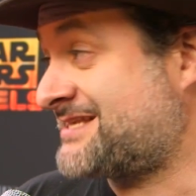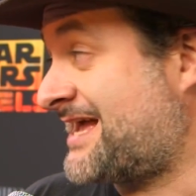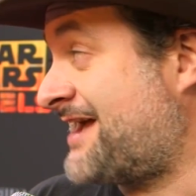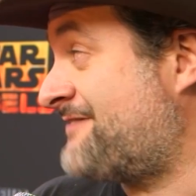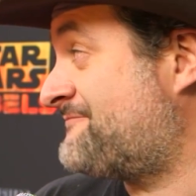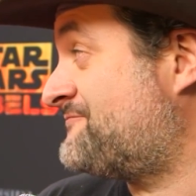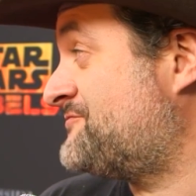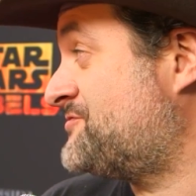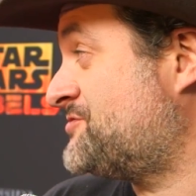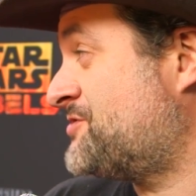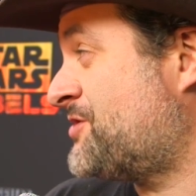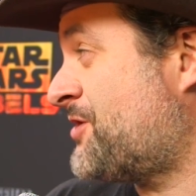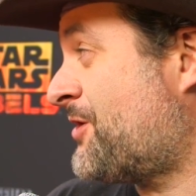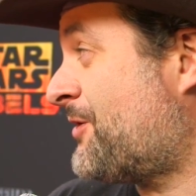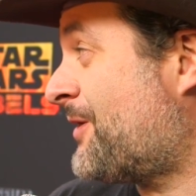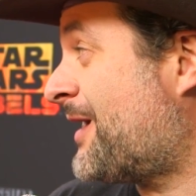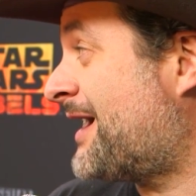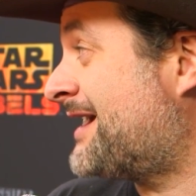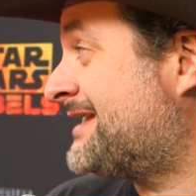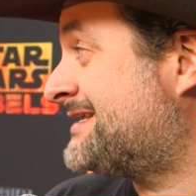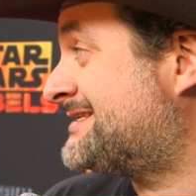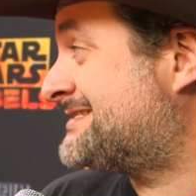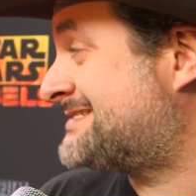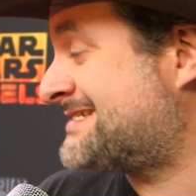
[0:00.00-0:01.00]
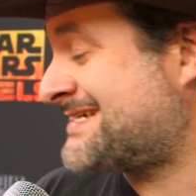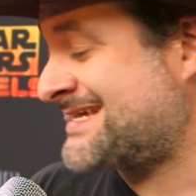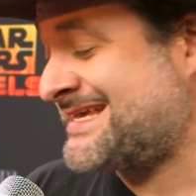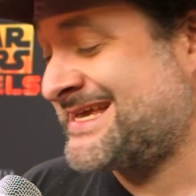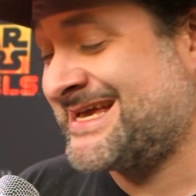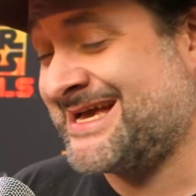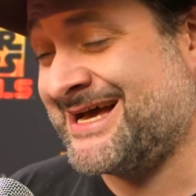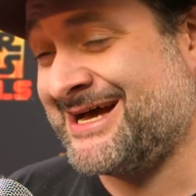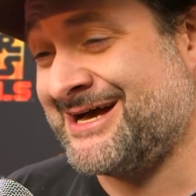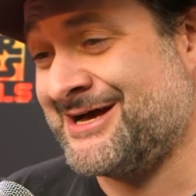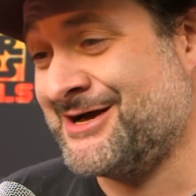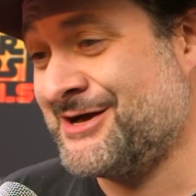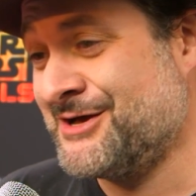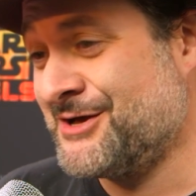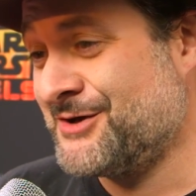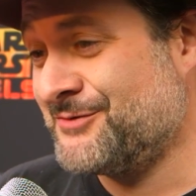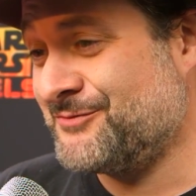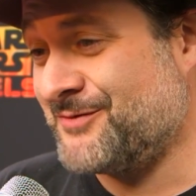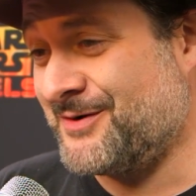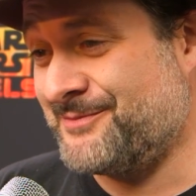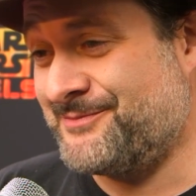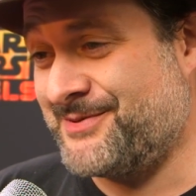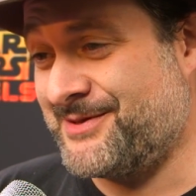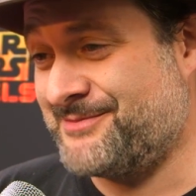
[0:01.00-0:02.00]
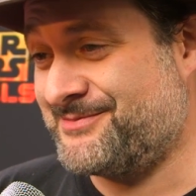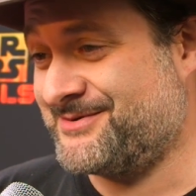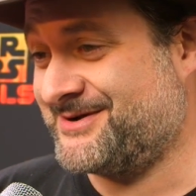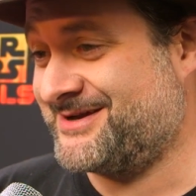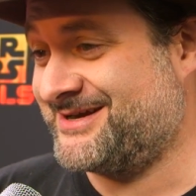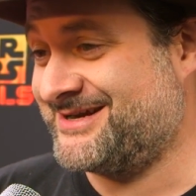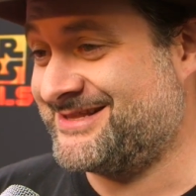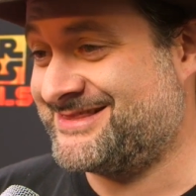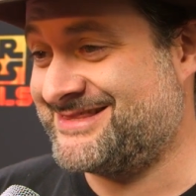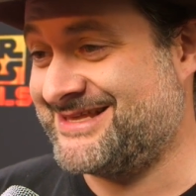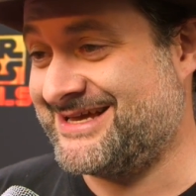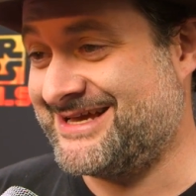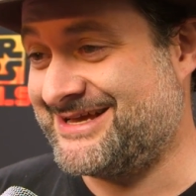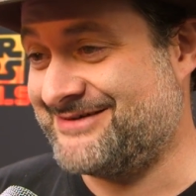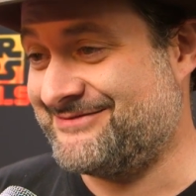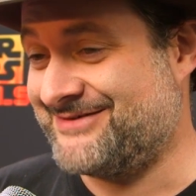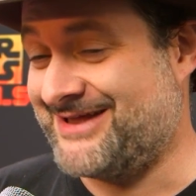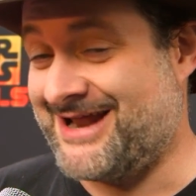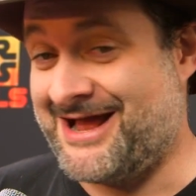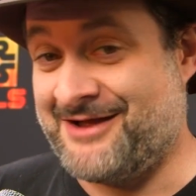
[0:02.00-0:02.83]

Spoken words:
I have no idea what people are going to think of it.